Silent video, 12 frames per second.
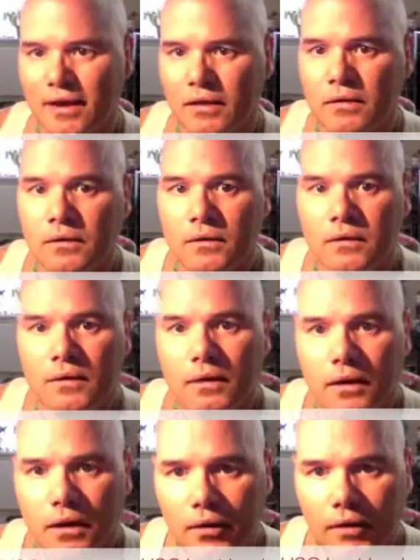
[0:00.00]
are
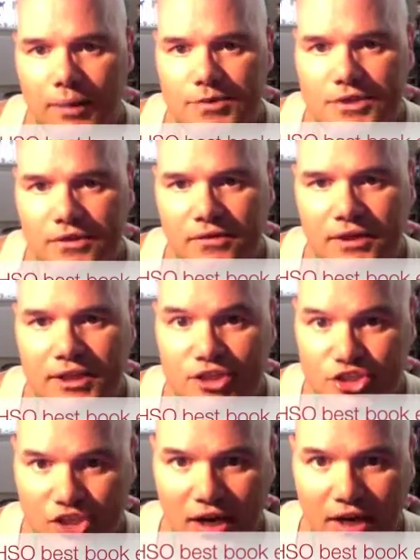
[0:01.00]
absolutely shutting
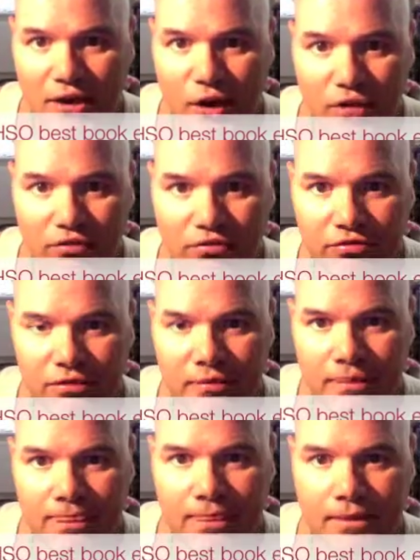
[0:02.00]
off your
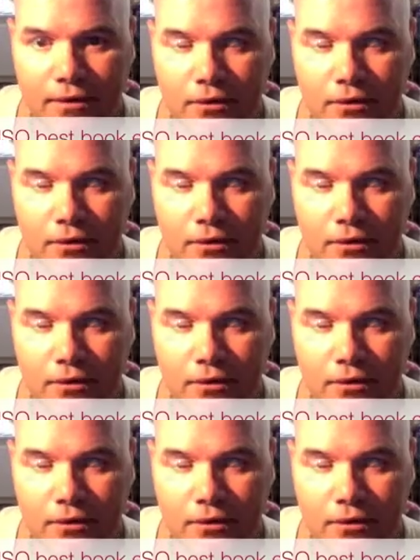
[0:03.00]
brain?